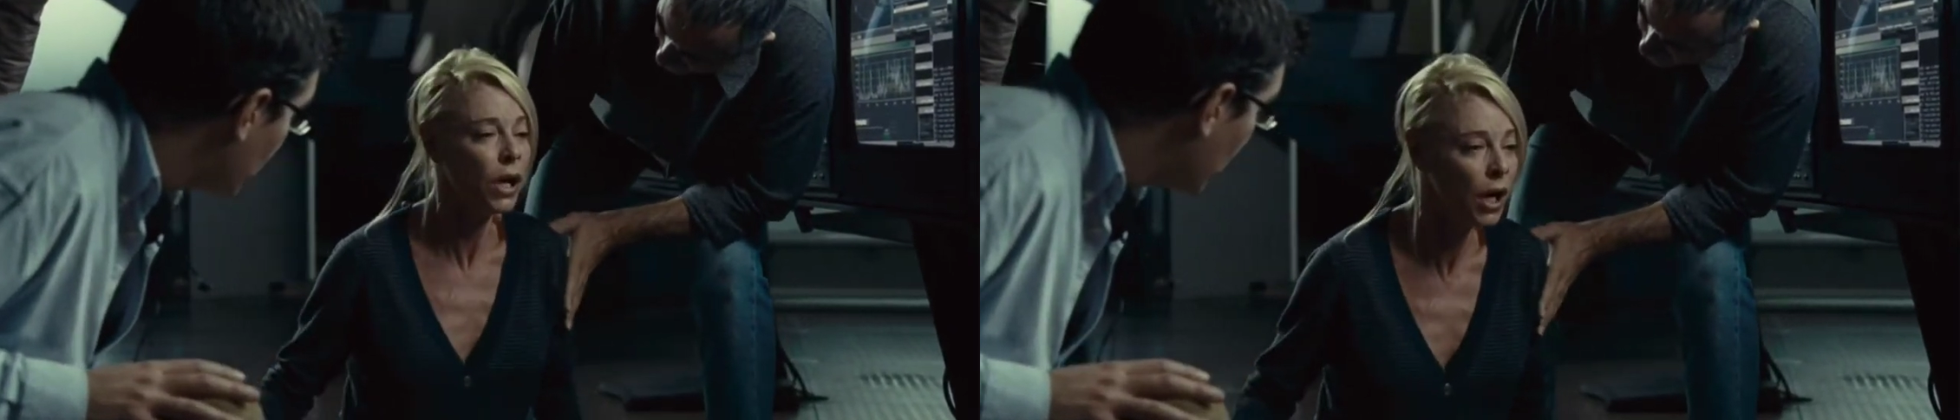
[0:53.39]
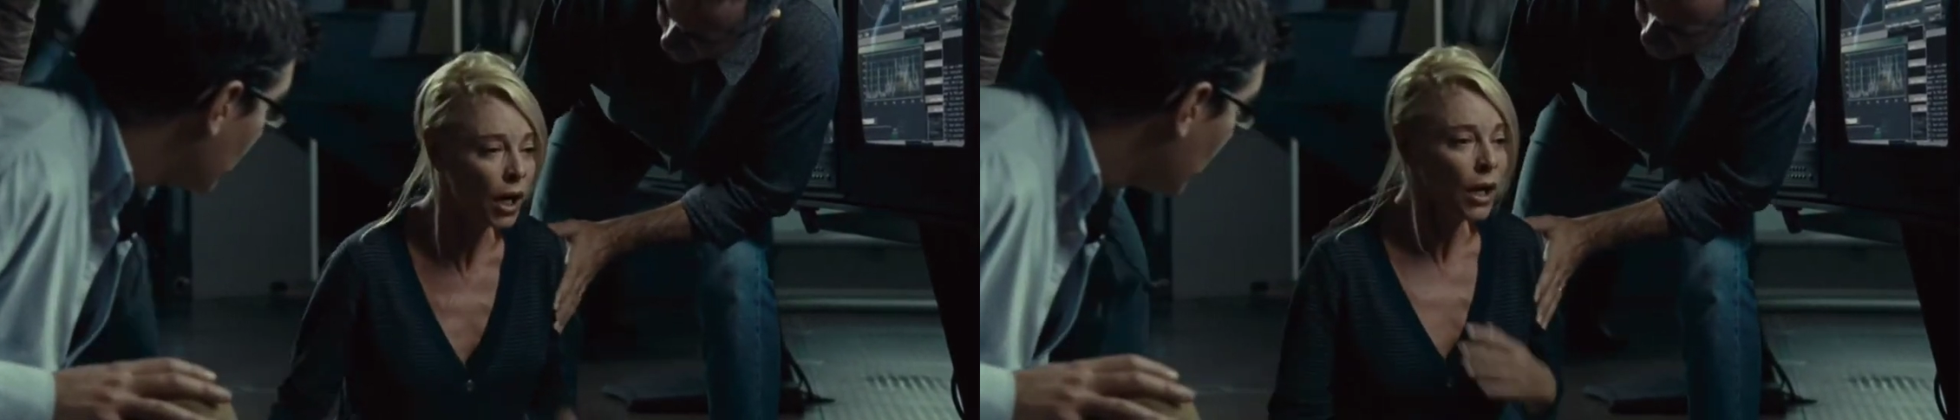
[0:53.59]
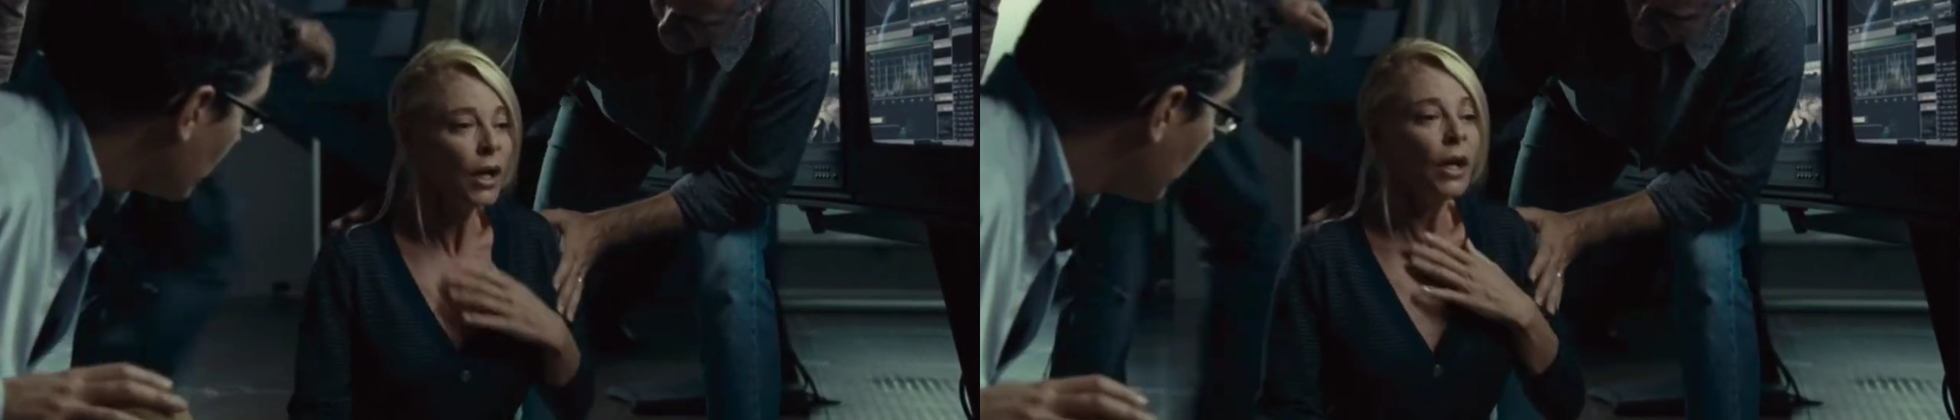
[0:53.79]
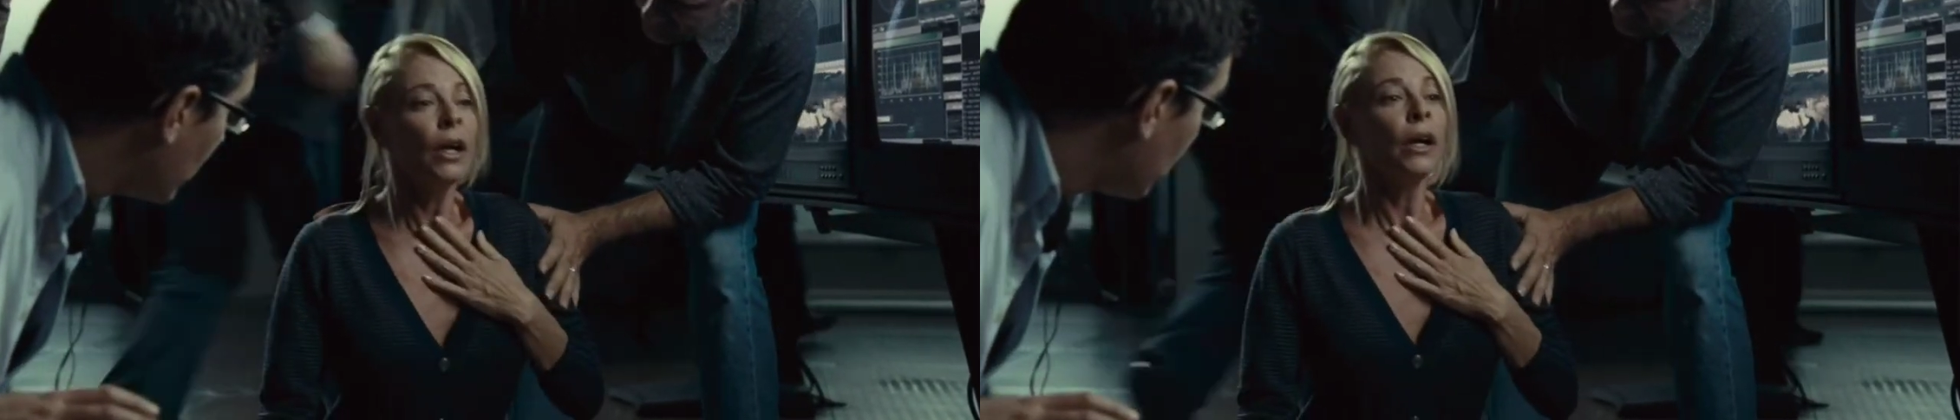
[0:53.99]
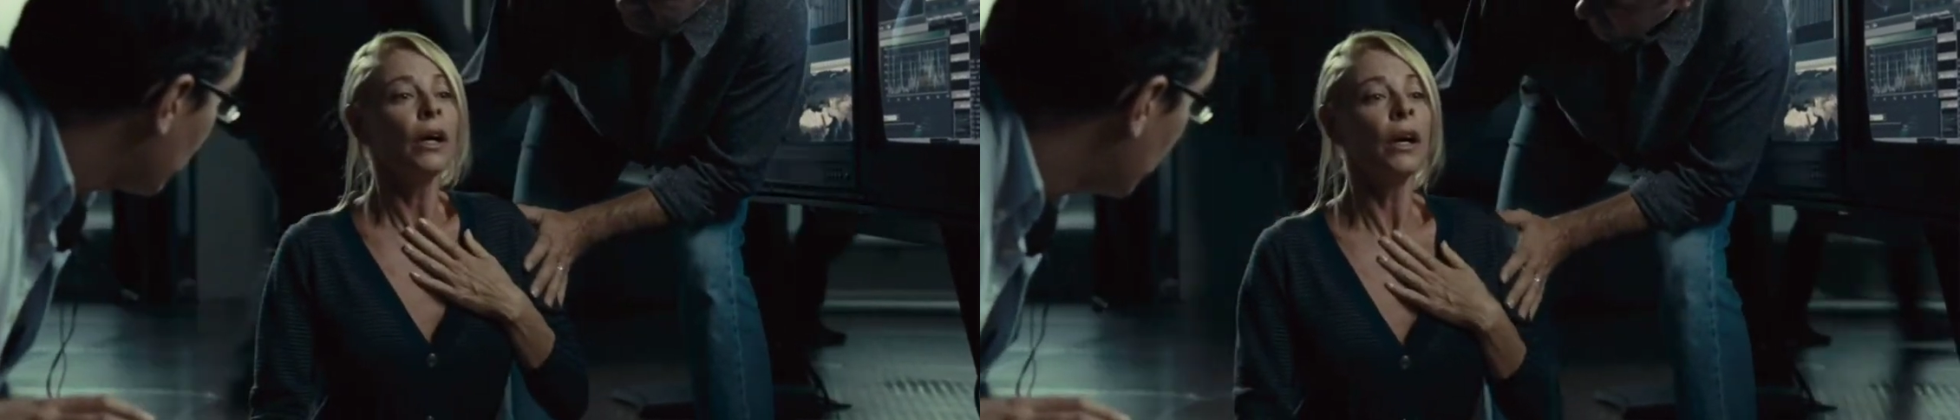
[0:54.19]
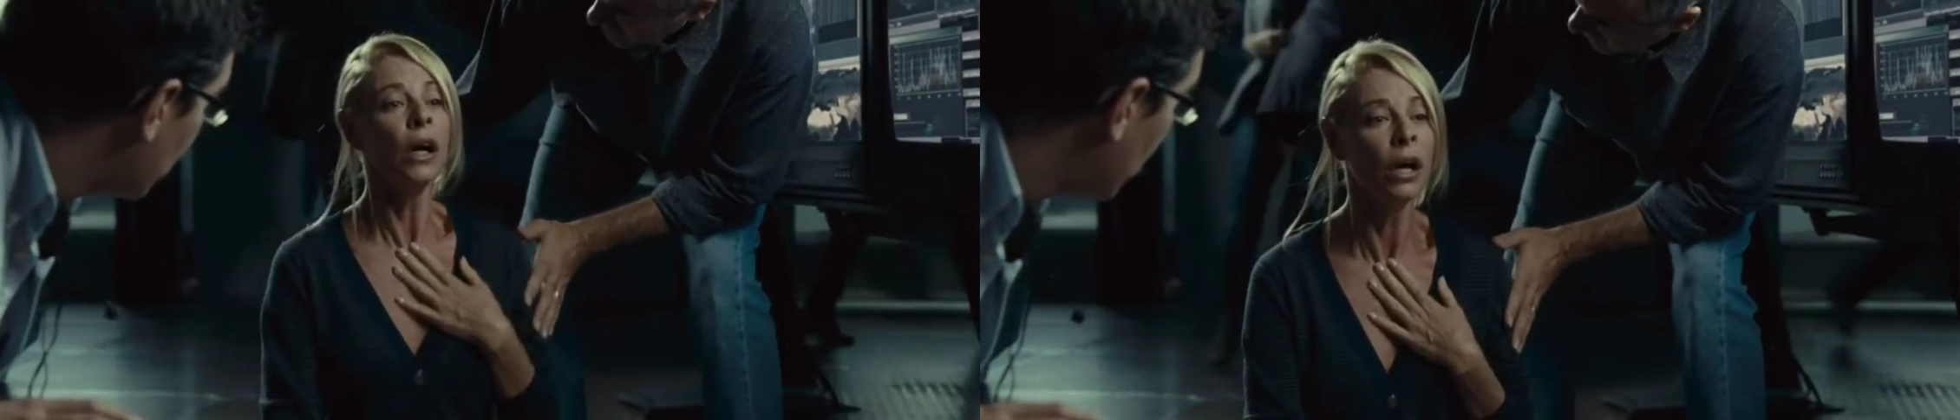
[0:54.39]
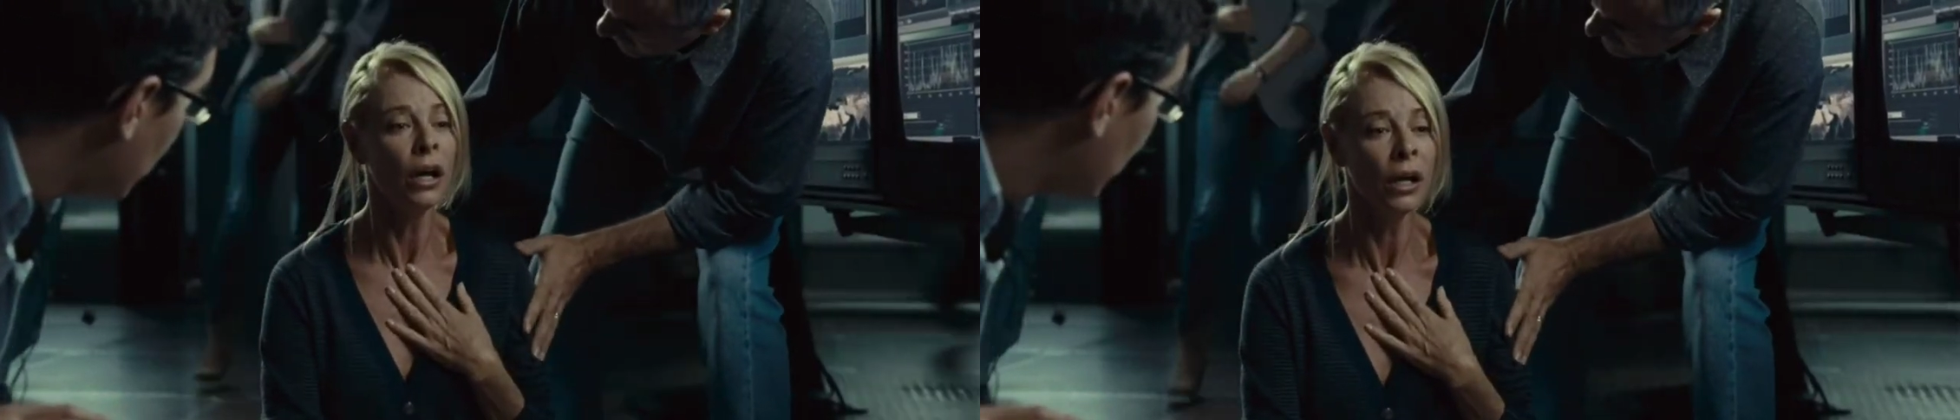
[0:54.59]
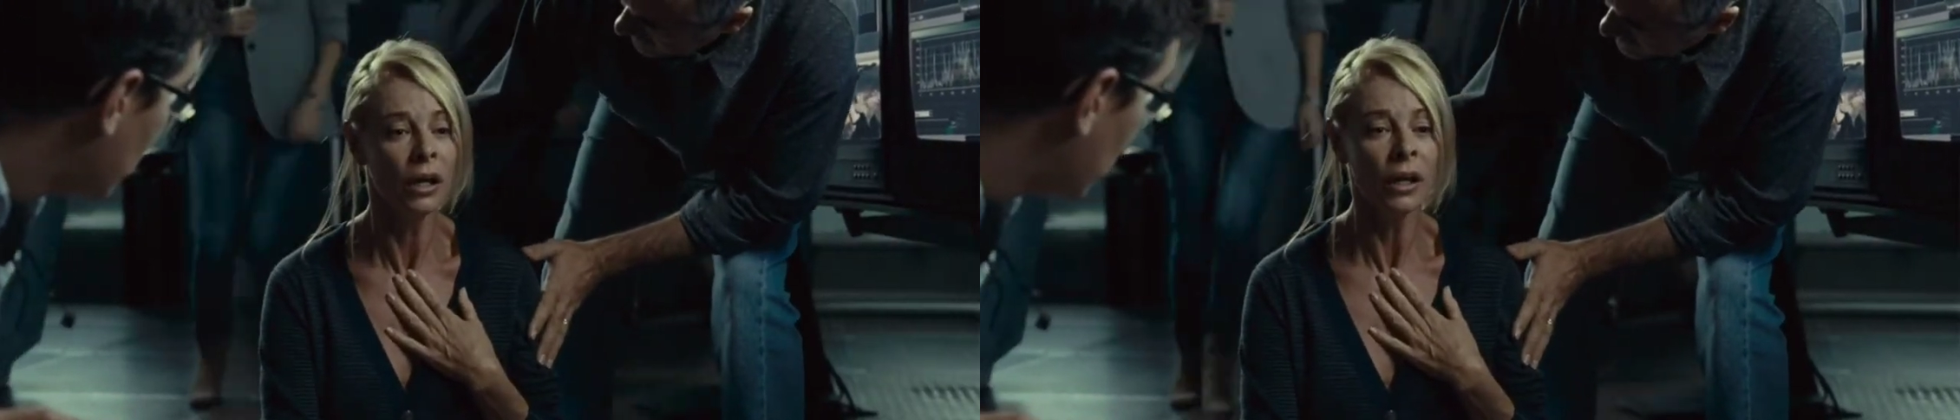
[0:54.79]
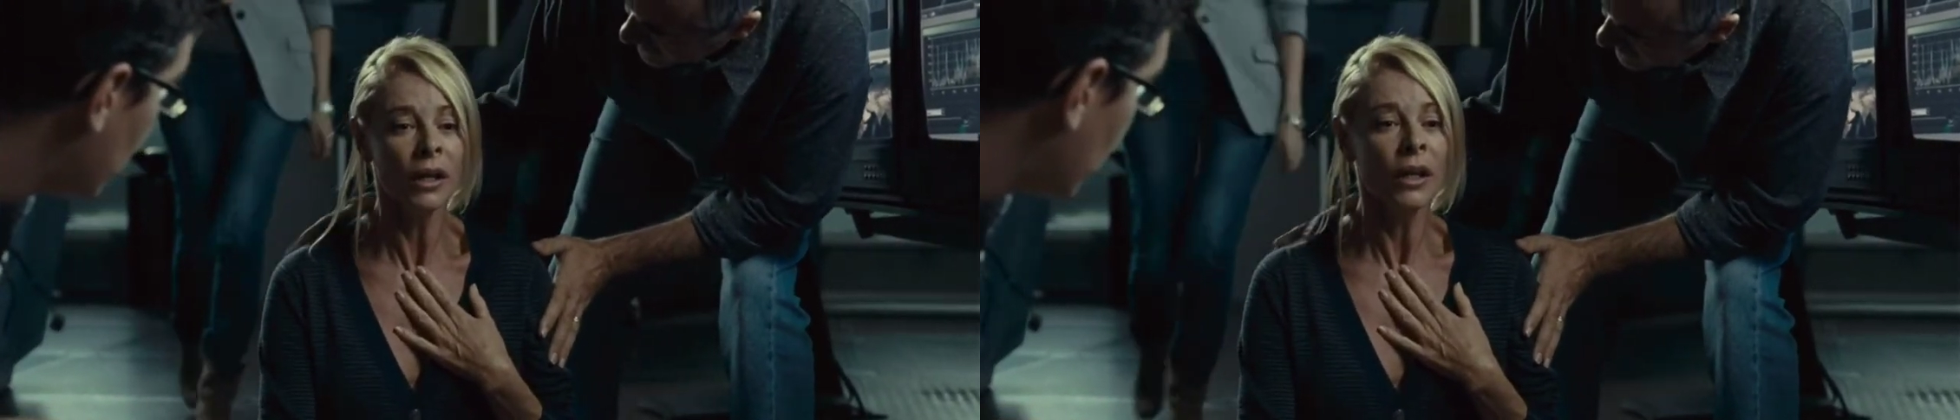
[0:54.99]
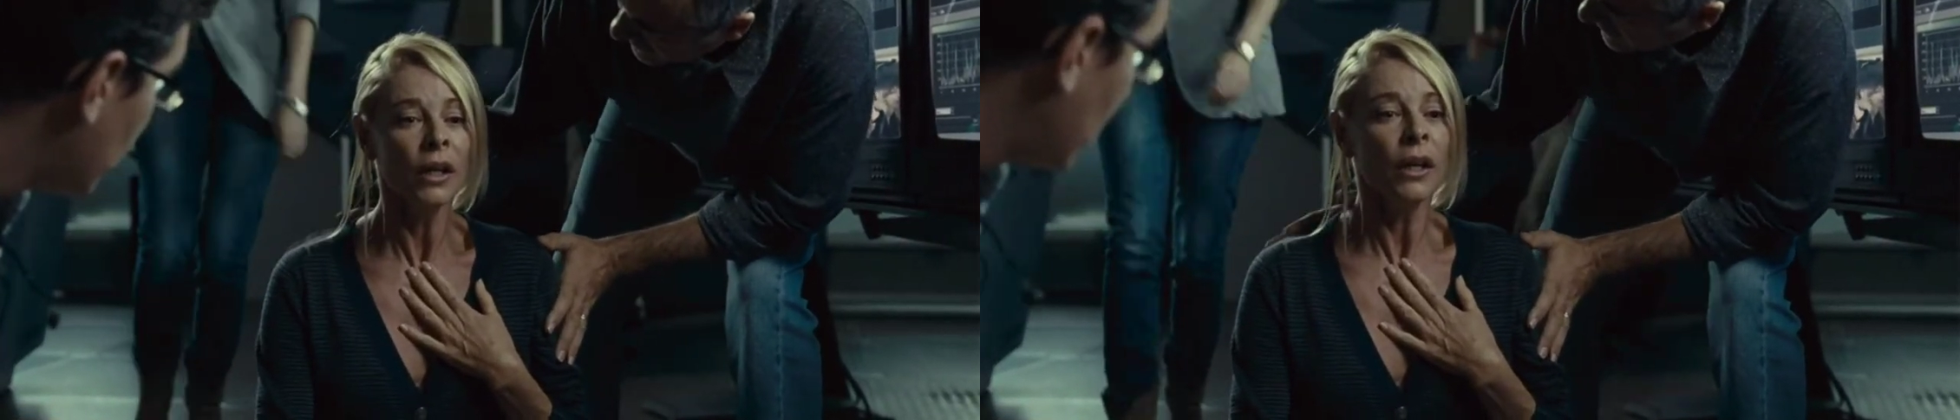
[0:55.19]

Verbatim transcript: and collapses, sensing something